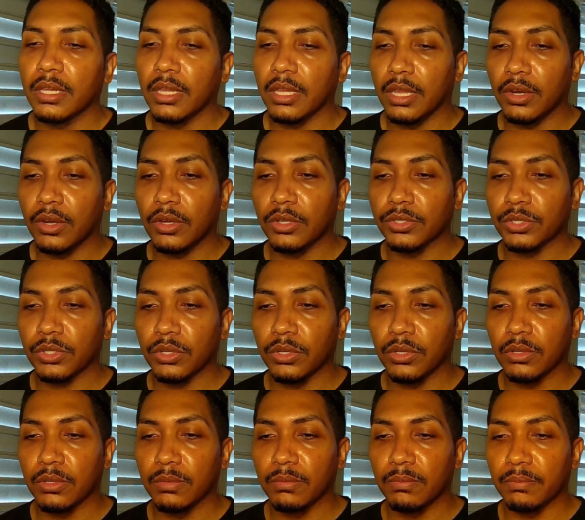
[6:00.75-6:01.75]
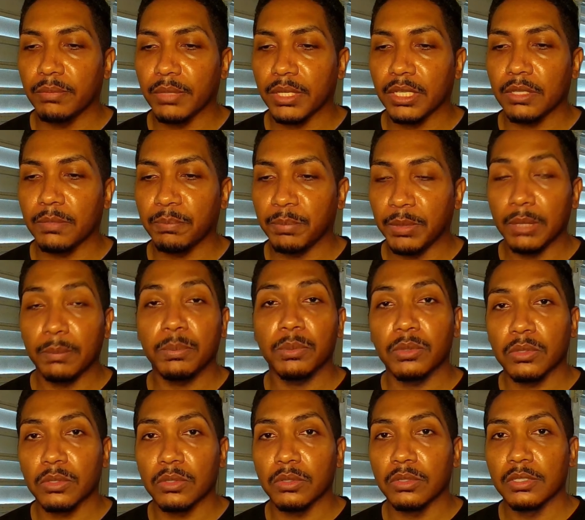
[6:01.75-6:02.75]
and also make
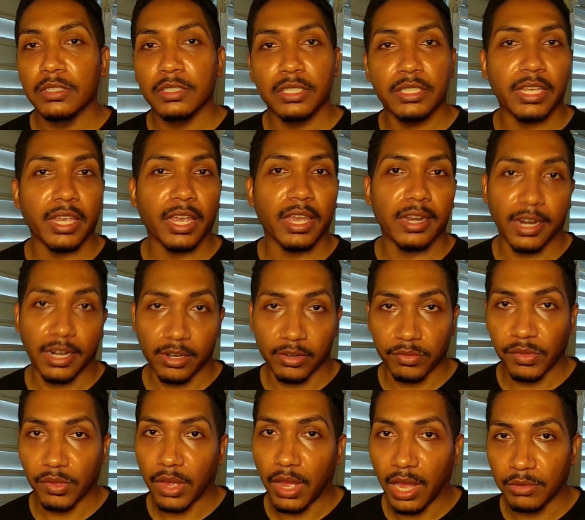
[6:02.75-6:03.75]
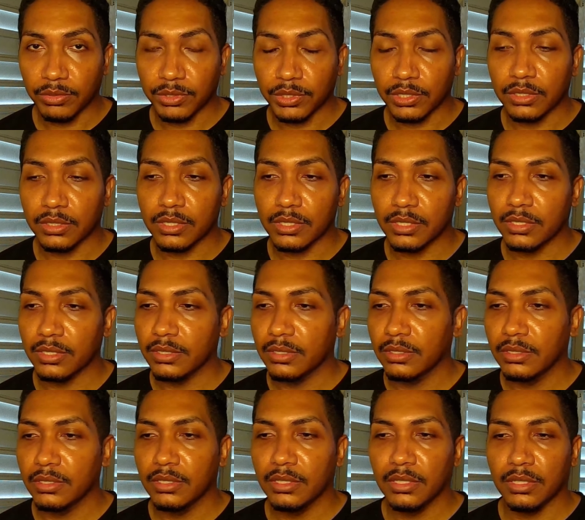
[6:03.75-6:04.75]
people get out of their houses.
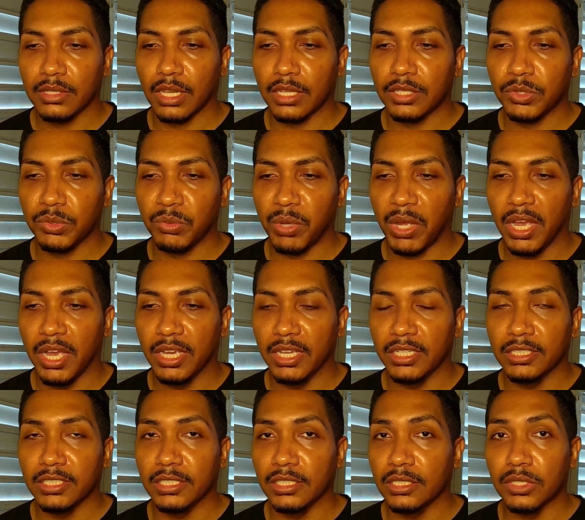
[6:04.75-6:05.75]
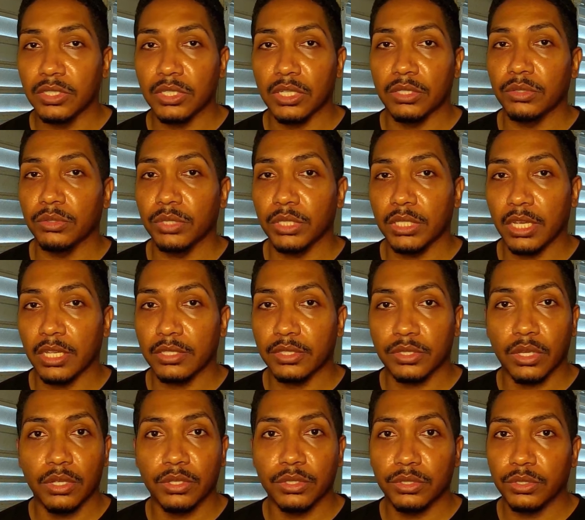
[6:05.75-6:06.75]
That's why the Nintendo
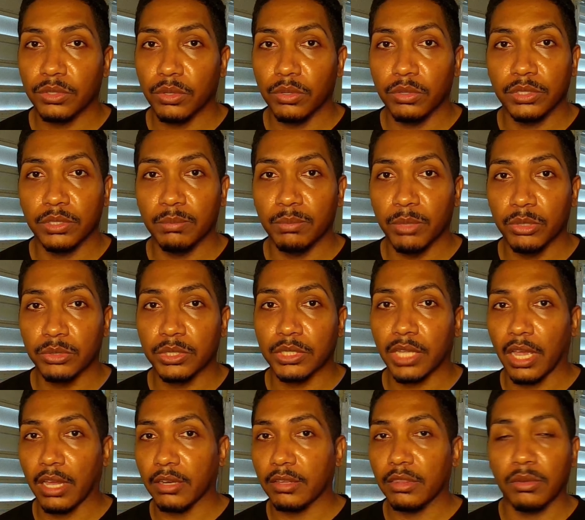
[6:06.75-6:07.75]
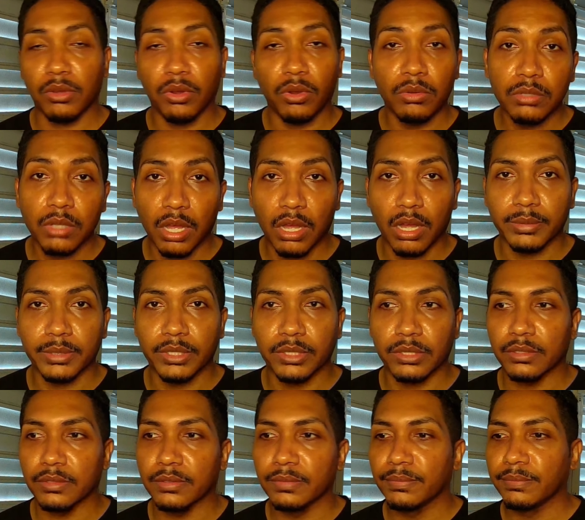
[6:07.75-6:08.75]
DS sold the most out of the home
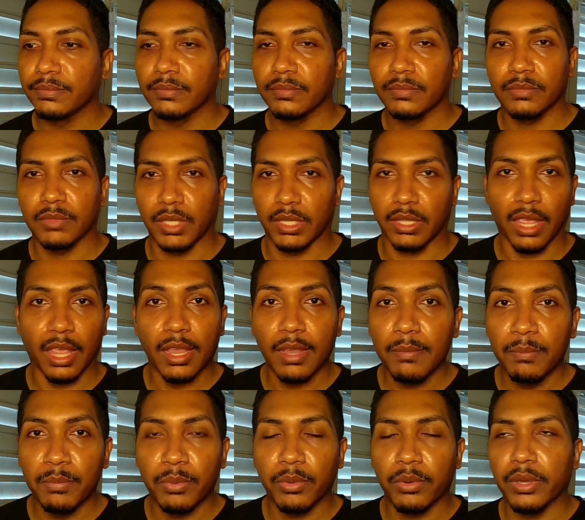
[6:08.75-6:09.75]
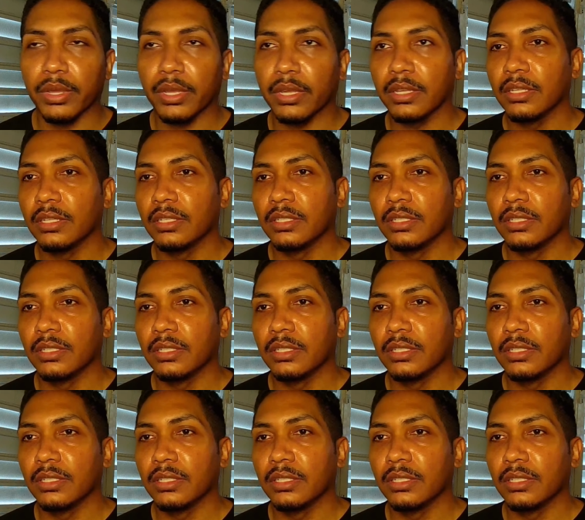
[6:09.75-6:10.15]
console, the Game Boy,